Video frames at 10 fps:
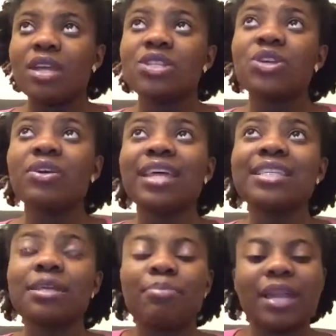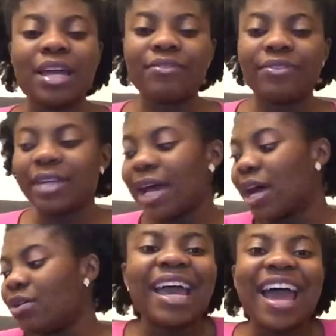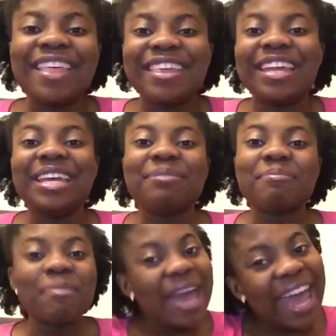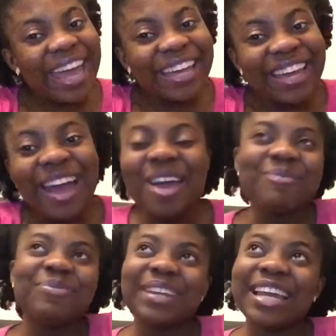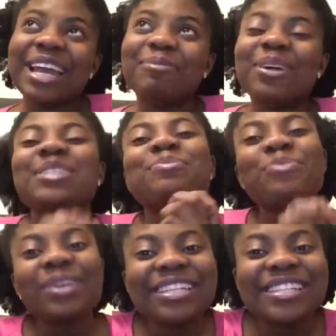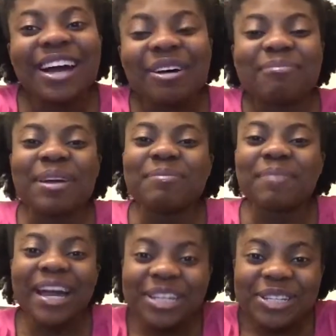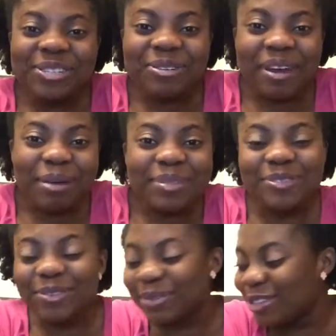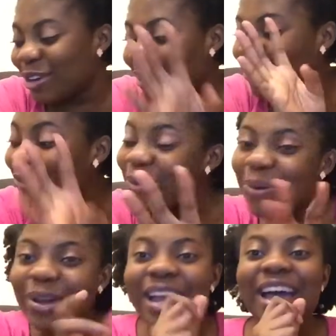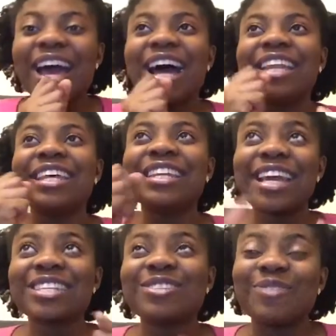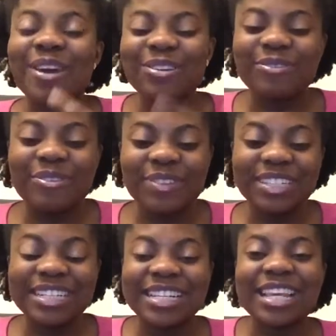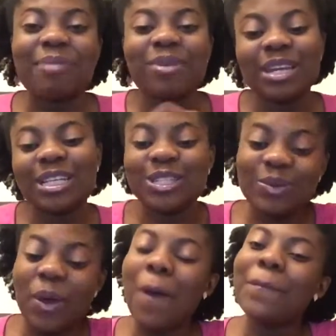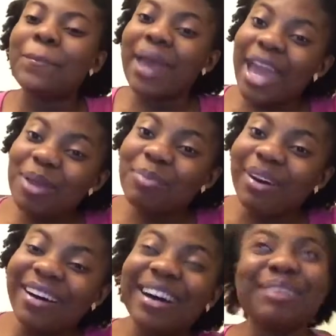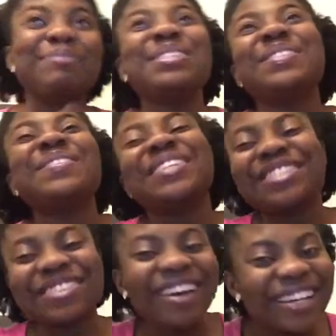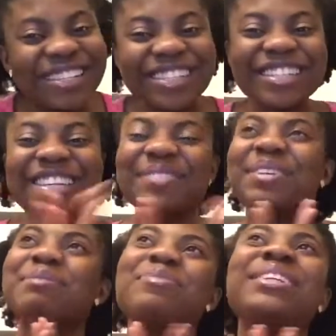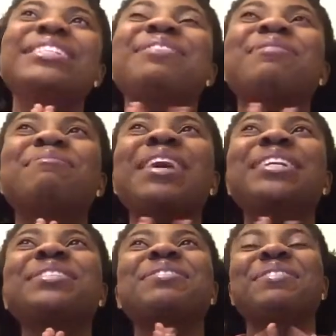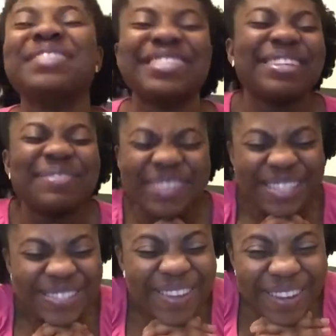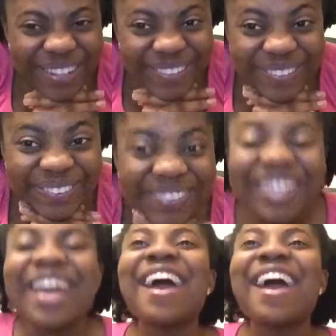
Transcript: So that's the plan for now. And then in May, hopefully I'm going to print out my manuscript for draft 4. The next round of revisions, I'm going to do it on paper. I'm so excited. I'm going to print out my manuscript. It's going to be so cool.